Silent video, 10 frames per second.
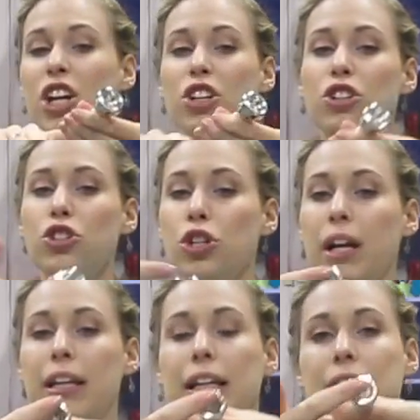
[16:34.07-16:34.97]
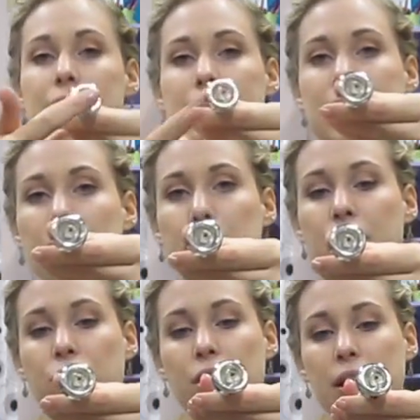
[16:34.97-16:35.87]
You're just trying to get to see the
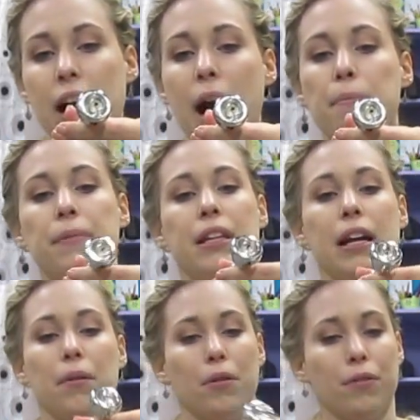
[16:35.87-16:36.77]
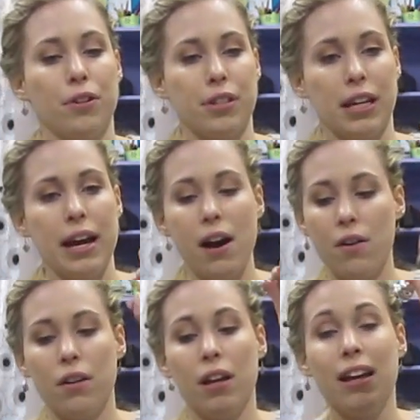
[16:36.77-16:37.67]
brush at the top. Then I reverse it out,